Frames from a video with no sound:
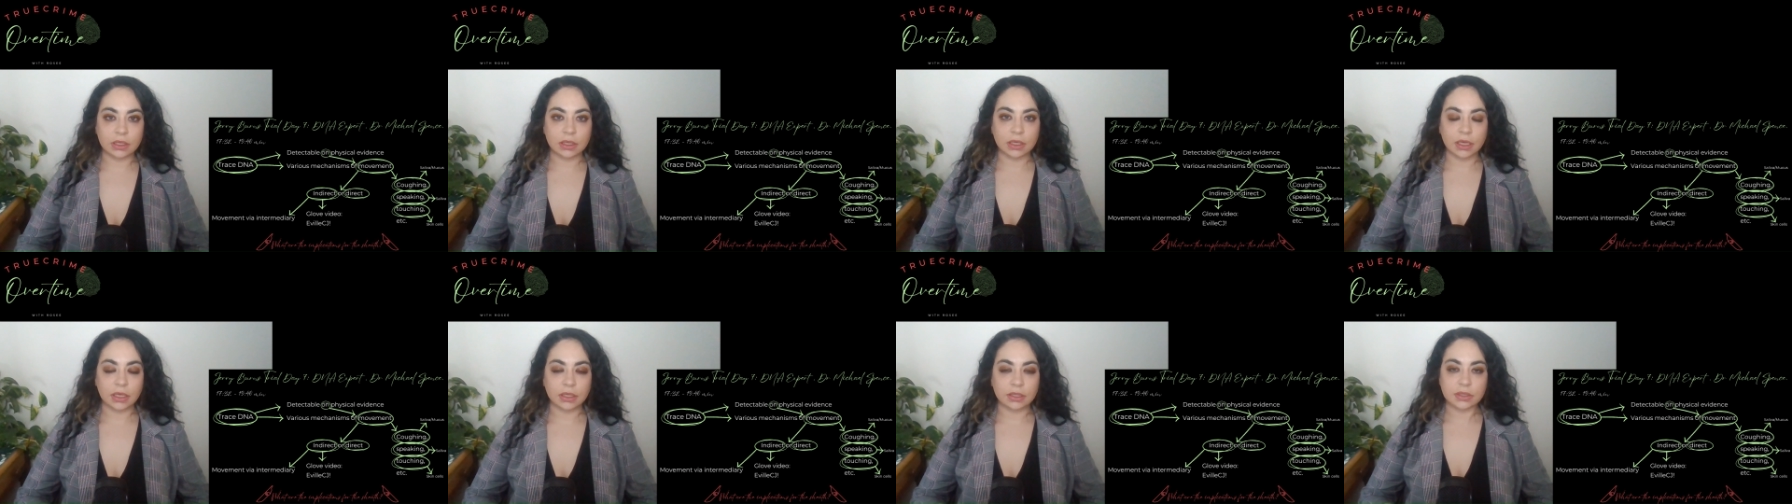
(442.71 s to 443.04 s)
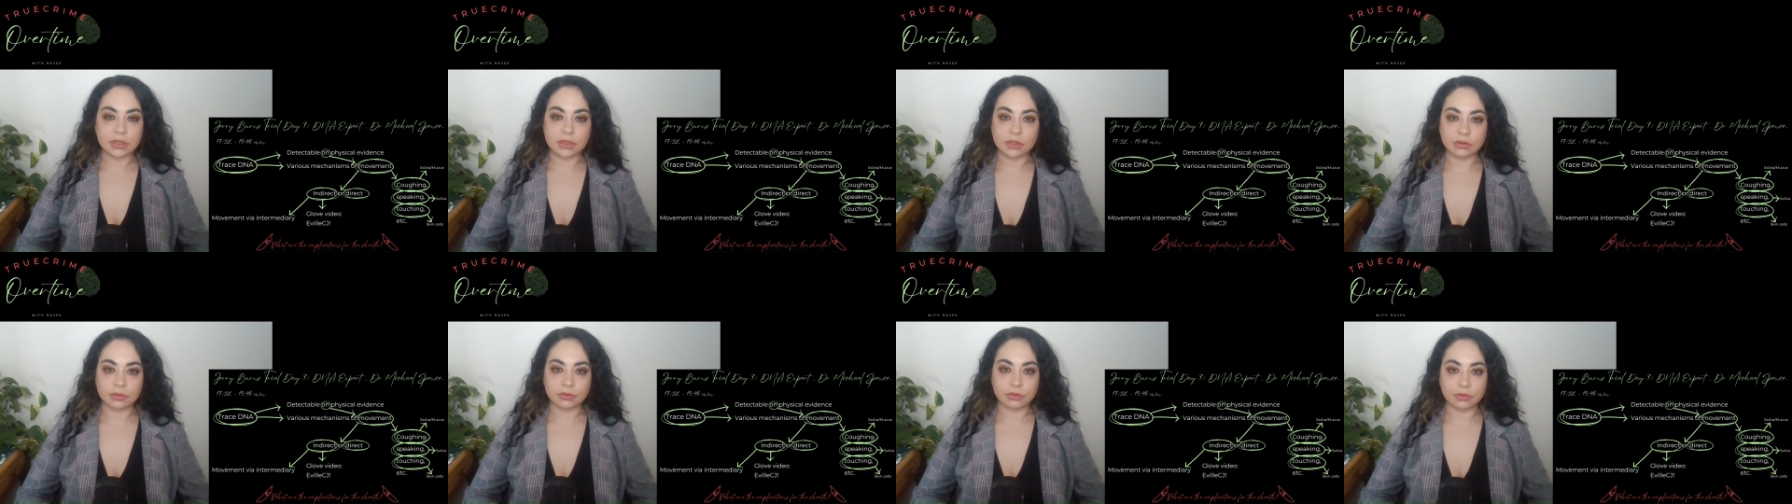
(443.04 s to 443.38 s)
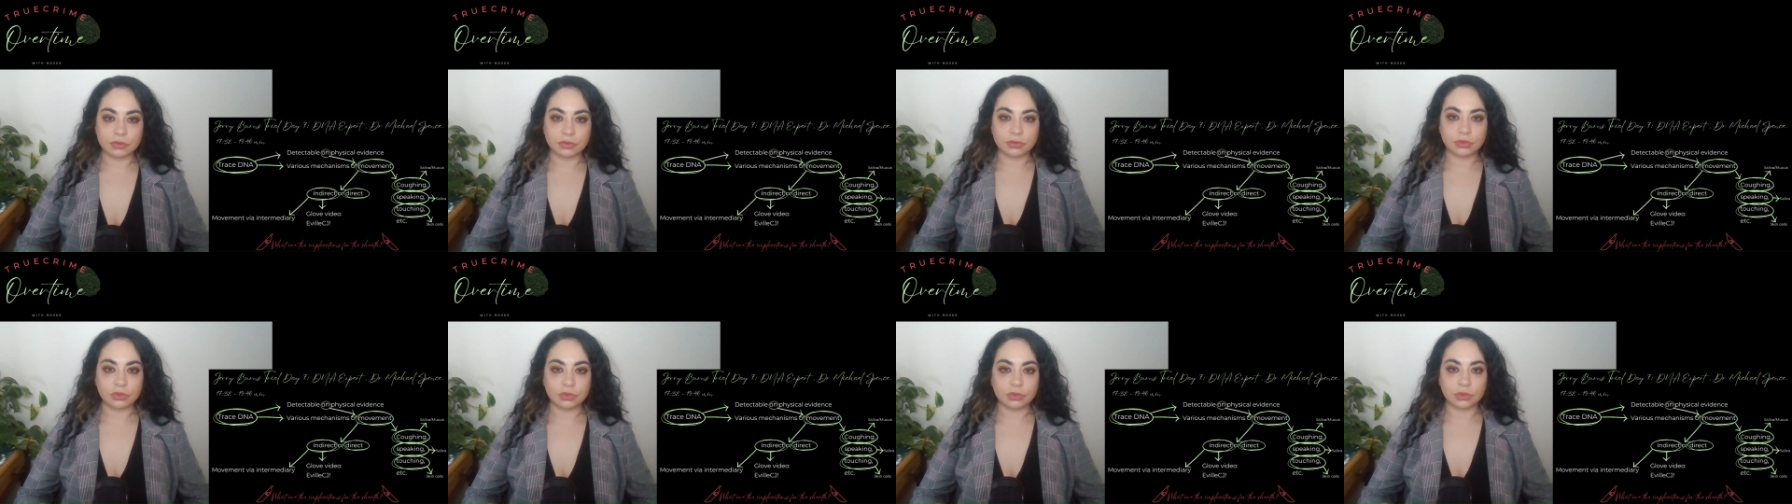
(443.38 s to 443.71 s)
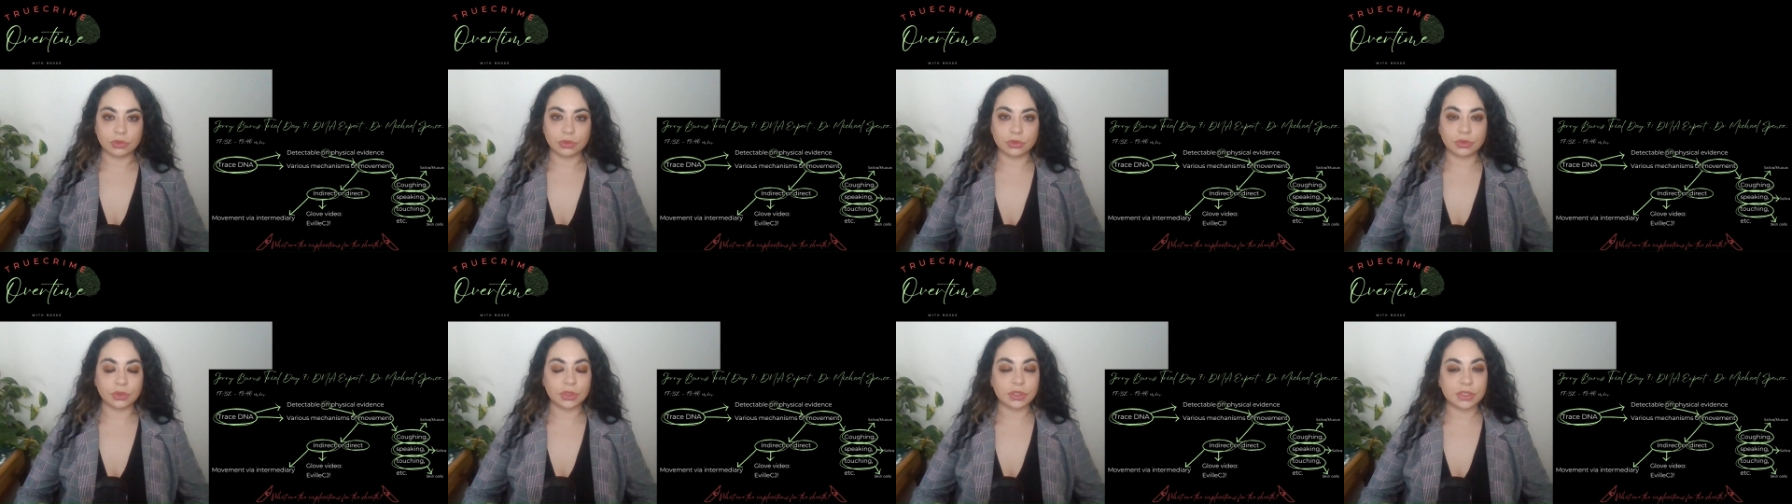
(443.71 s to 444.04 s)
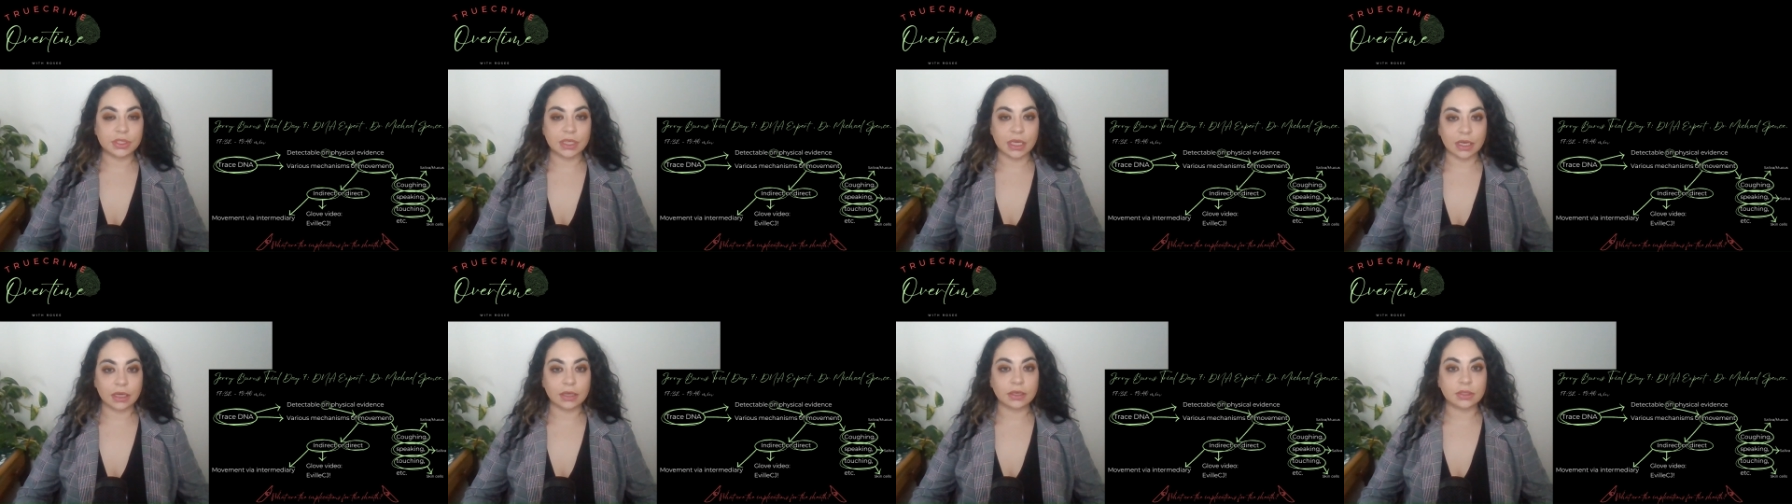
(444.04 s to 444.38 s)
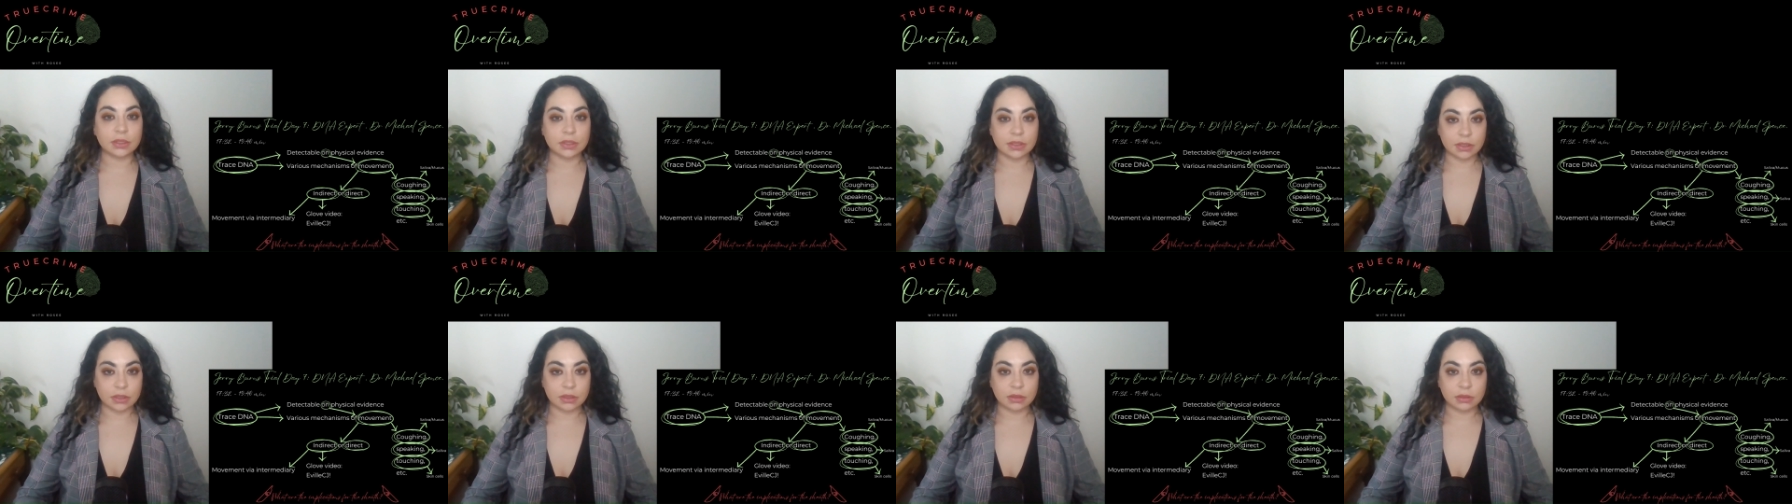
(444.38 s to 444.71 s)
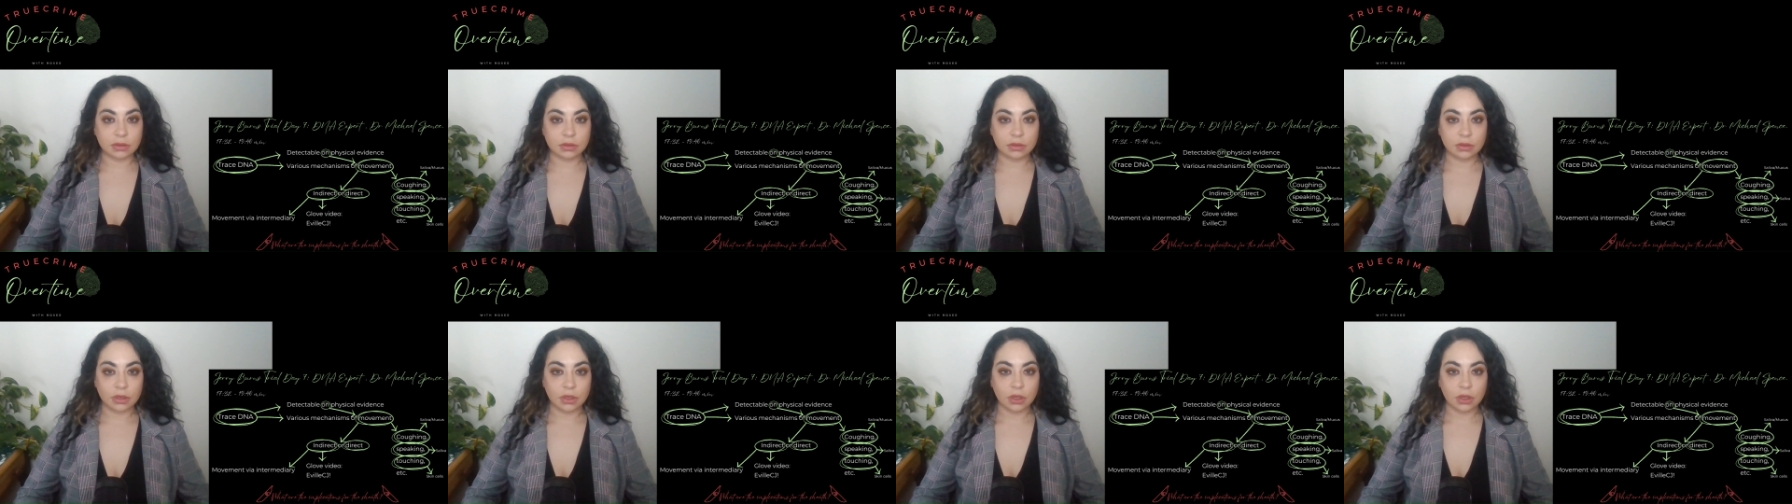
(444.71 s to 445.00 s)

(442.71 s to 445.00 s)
case of Lucas Anderson,